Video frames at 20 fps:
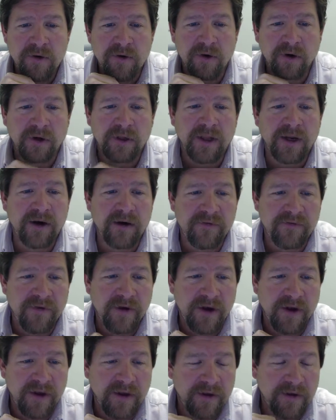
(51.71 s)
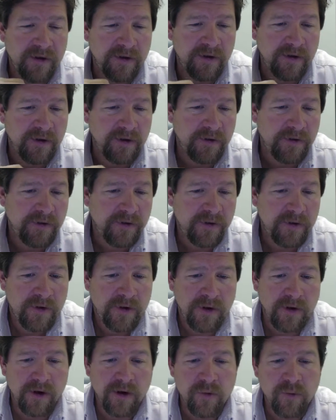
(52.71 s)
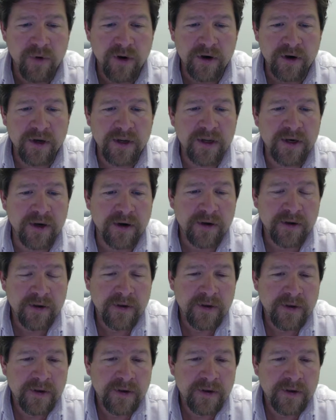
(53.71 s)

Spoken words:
or clarify where needed.